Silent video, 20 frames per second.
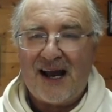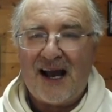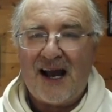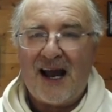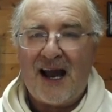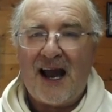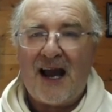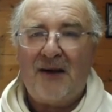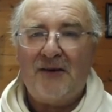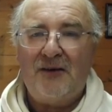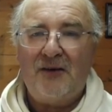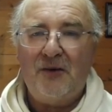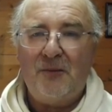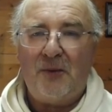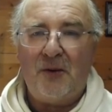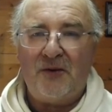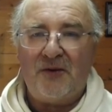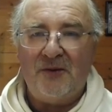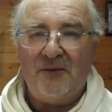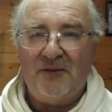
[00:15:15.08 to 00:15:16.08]
How did you
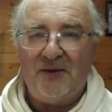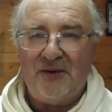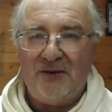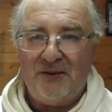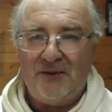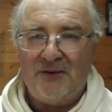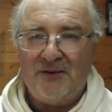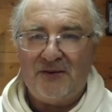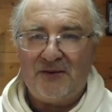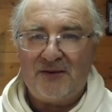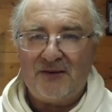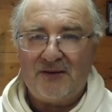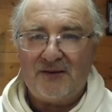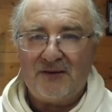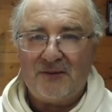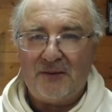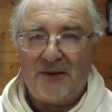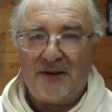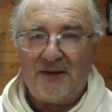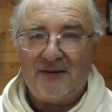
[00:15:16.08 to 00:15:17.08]
put them to use?
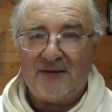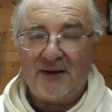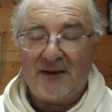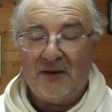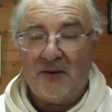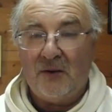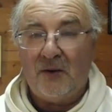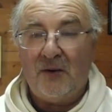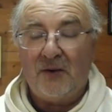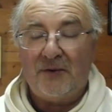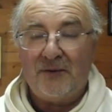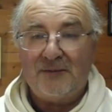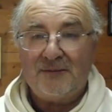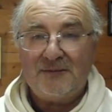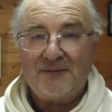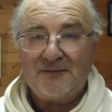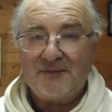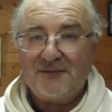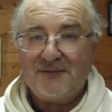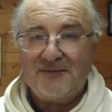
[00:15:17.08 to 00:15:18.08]
We can say, Lord,
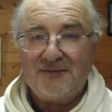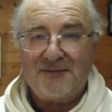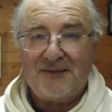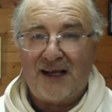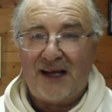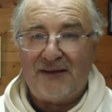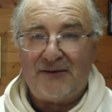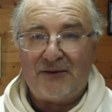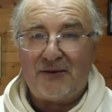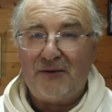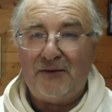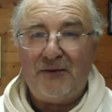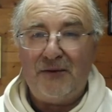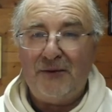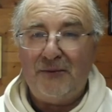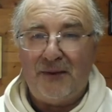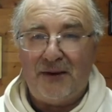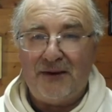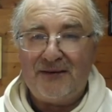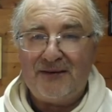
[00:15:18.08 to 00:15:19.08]
I took a few
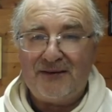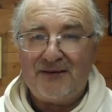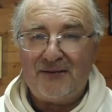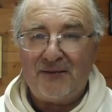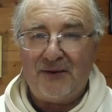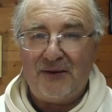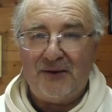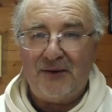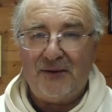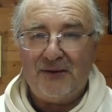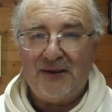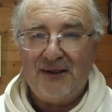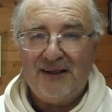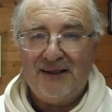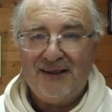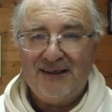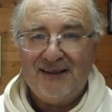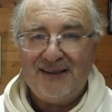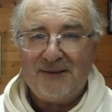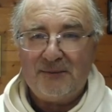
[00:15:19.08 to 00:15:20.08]
risks for you
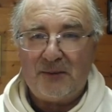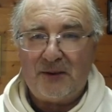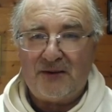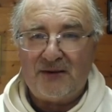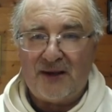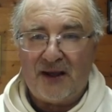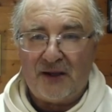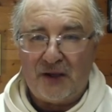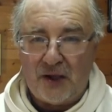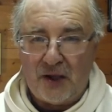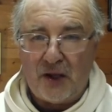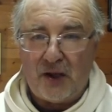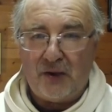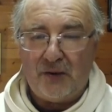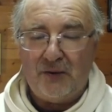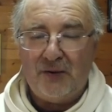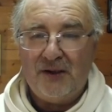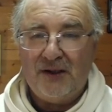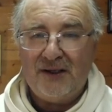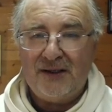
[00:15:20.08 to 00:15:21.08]
because I
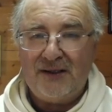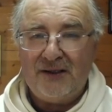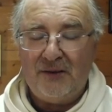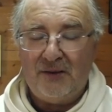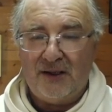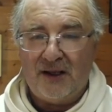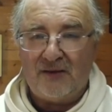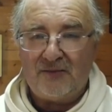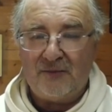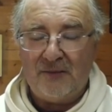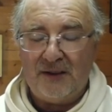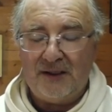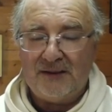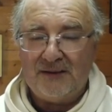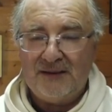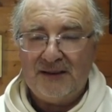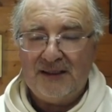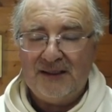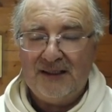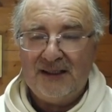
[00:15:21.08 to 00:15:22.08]
know you love me
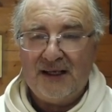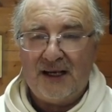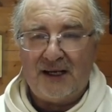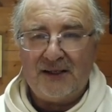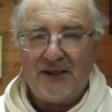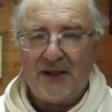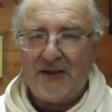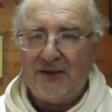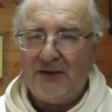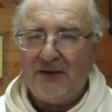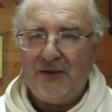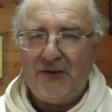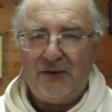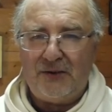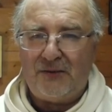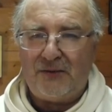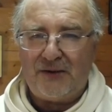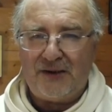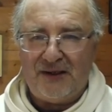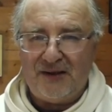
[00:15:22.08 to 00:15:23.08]
and I knew you'd
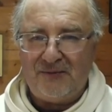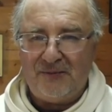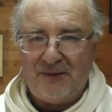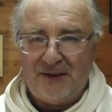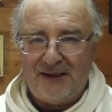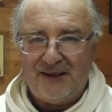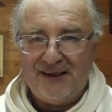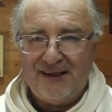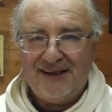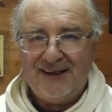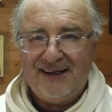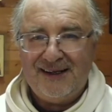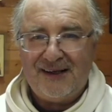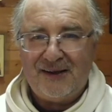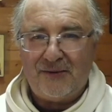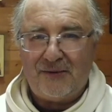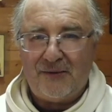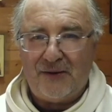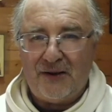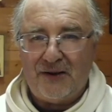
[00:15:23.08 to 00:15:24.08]
forgive me
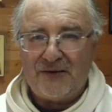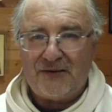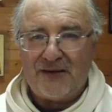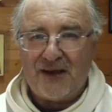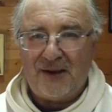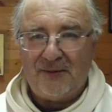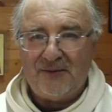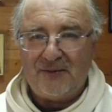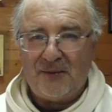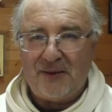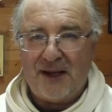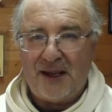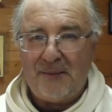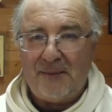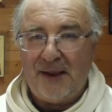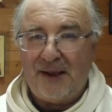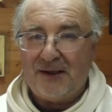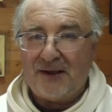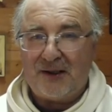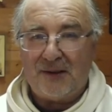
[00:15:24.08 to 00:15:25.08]
for those times when I
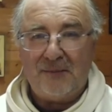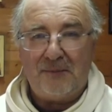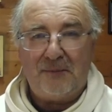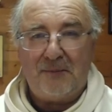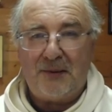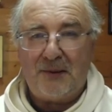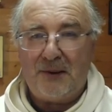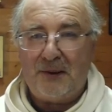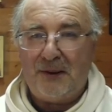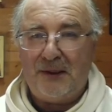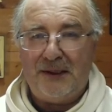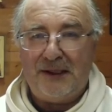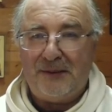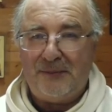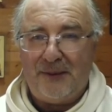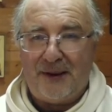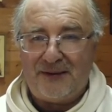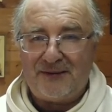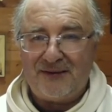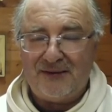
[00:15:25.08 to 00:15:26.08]
made a complete
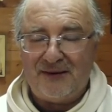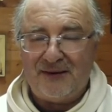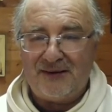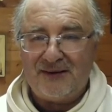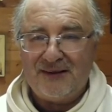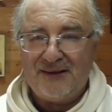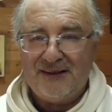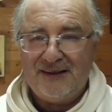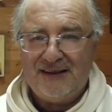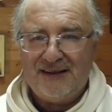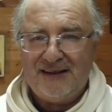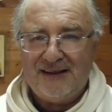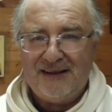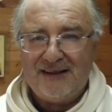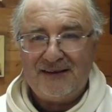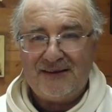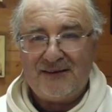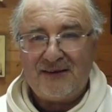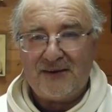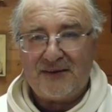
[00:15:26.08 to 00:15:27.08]
mess of it.
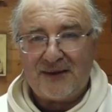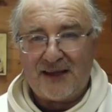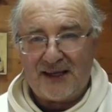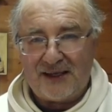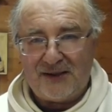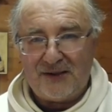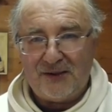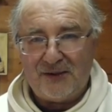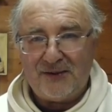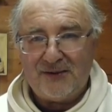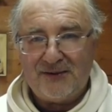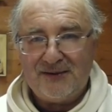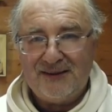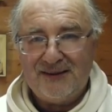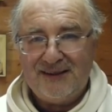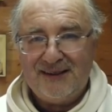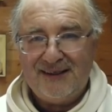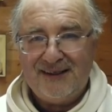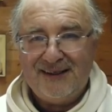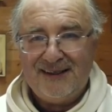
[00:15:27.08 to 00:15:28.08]
So thank you
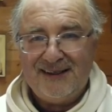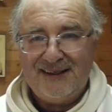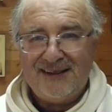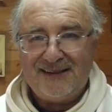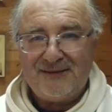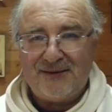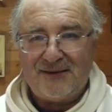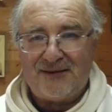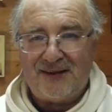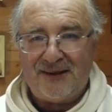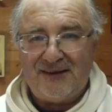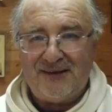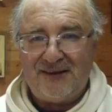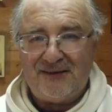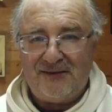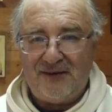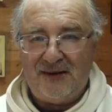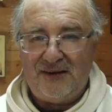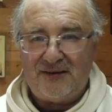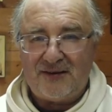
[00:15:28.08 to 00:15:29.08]
for sending
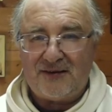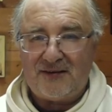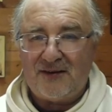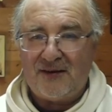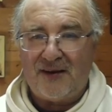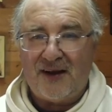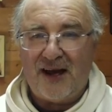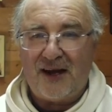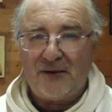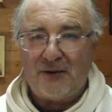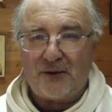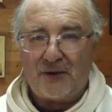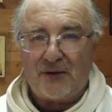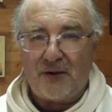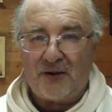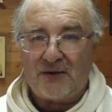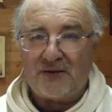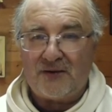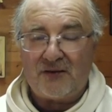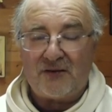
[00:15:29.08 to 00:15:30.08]
Jesus to die on the
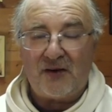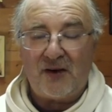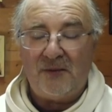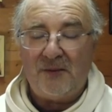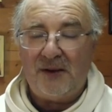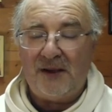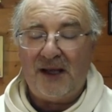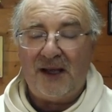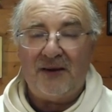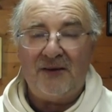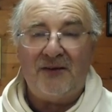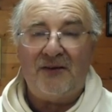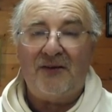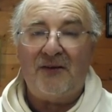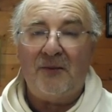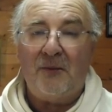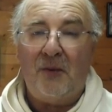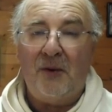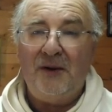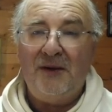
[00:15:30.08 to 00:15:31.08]
cross to show me and
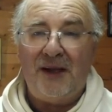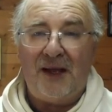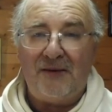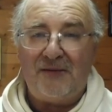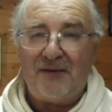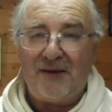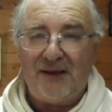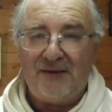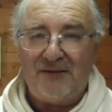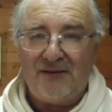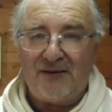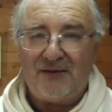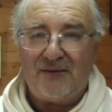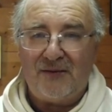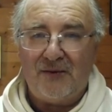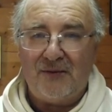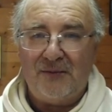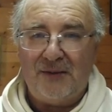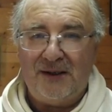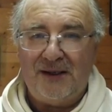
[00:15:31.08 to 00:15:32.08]
to win that forgiveness
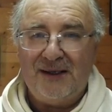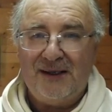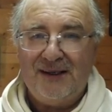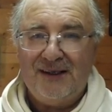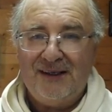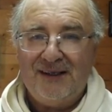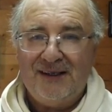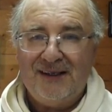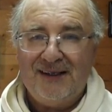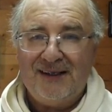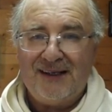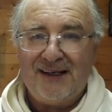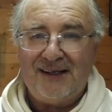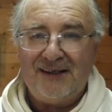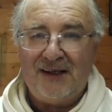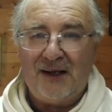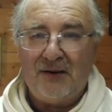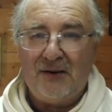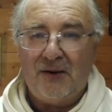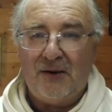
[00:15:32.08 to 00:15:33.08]
for me. And
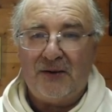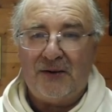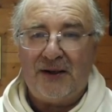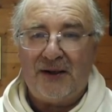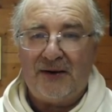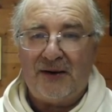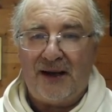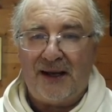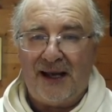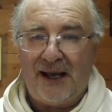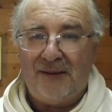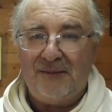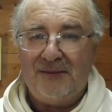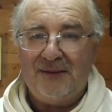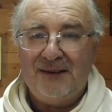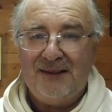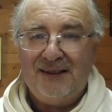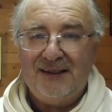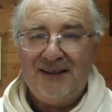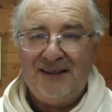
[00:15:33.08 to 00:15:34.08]
now, Lord, here I am.
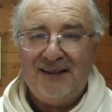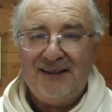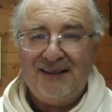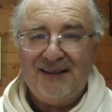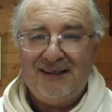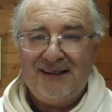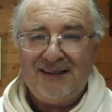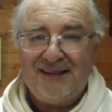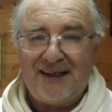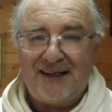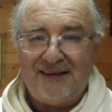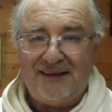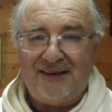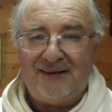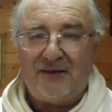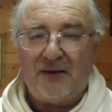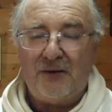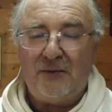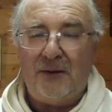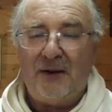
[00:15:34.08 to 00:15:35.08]
And
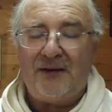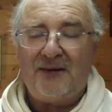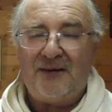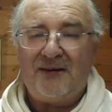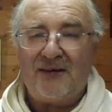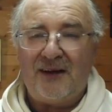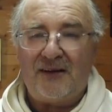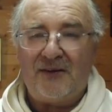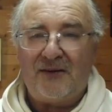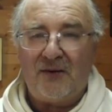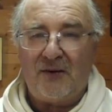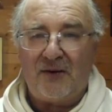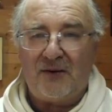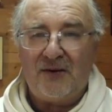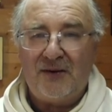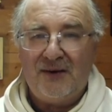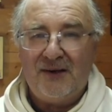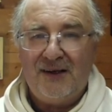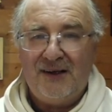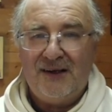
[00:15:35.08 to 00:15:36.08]
these are the risks I took
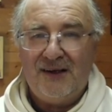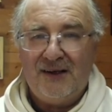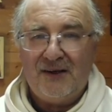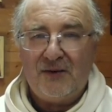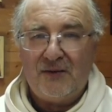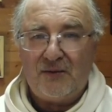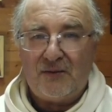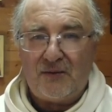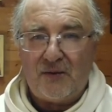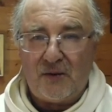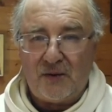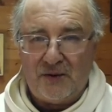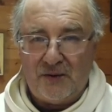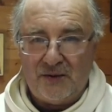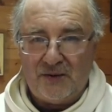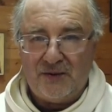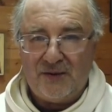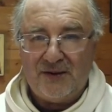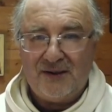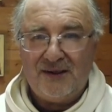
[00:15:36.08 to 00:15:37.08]
for
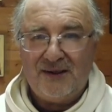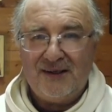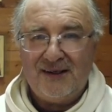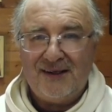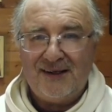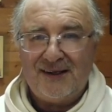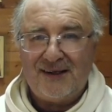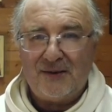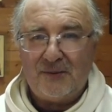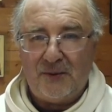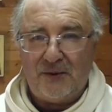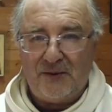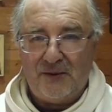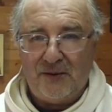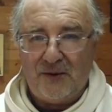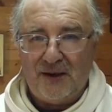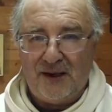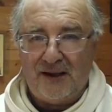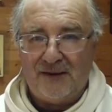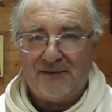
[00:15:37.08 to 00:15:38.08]
you with
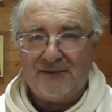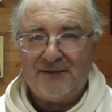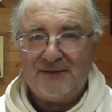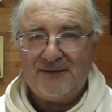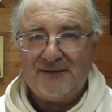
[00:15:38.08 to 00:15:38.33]
your love.